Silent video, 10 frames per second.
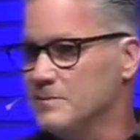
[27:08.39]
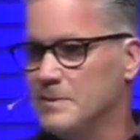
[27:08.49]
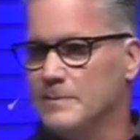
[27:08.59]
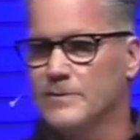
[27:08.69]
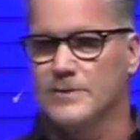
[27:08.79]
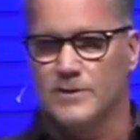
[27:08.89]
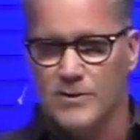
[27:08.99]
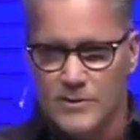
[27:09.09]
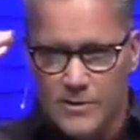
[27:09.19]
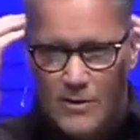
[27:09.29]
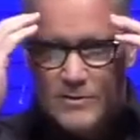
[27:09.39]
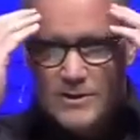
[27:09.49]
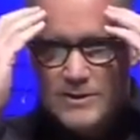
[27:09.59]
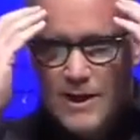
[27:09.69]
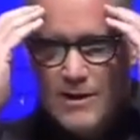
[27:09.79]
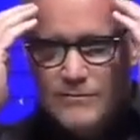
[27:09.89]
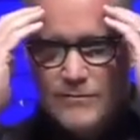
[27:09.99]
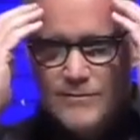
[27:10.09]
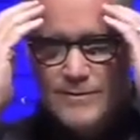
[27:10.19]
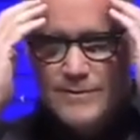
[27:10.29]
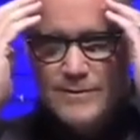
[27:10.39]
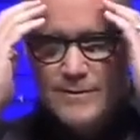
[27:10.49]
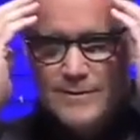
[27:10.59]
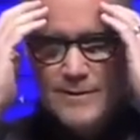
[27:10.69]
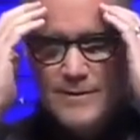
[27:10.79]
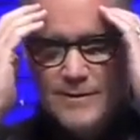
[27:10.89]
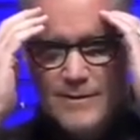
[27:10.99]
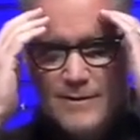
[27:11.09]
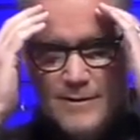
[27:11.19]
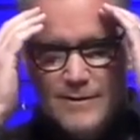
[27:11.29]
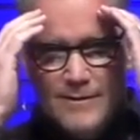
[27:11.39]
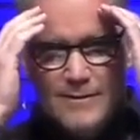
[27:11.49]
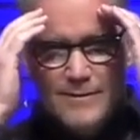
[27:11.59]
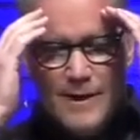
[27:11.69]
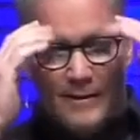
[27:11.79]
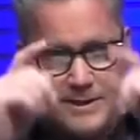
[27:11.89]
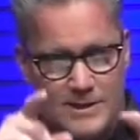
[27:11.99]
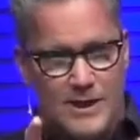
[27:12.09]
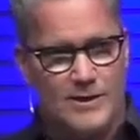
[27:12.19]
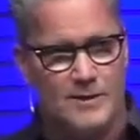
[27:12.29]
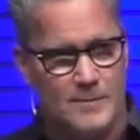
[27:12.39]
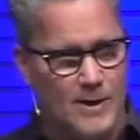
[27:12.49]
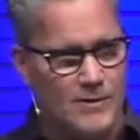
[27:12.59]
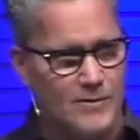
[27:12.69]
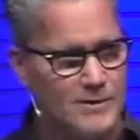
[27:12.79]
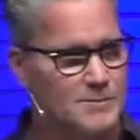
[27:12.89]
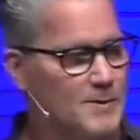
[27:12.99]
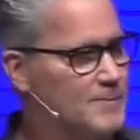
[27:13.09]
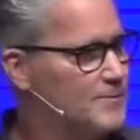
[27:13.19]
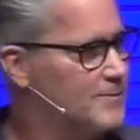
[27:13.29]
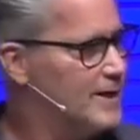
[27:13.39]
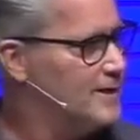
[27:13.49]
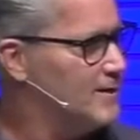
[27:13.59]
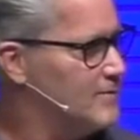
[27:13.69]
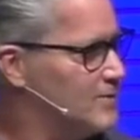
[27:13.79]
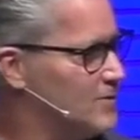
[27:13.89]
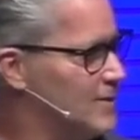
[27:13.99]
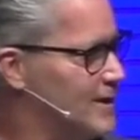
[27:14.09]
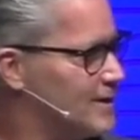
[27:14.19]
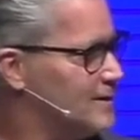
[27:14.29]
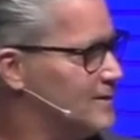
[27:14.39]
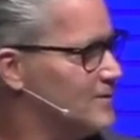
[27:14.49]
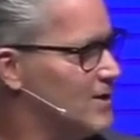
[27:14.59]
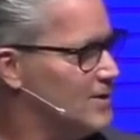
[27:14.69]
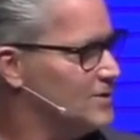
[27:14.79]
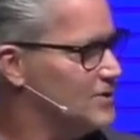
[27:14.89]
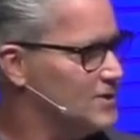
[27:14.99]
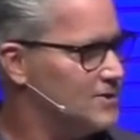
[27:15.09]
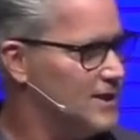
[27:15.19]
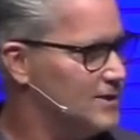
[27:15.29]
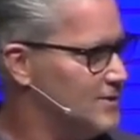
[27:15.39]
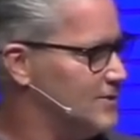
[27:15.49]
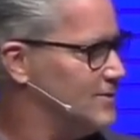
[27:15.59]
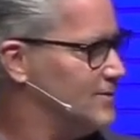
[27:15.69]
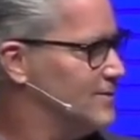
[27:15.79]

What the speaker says: people. You know your own self. I could tell you about all these people right now real quick. They're all just like you.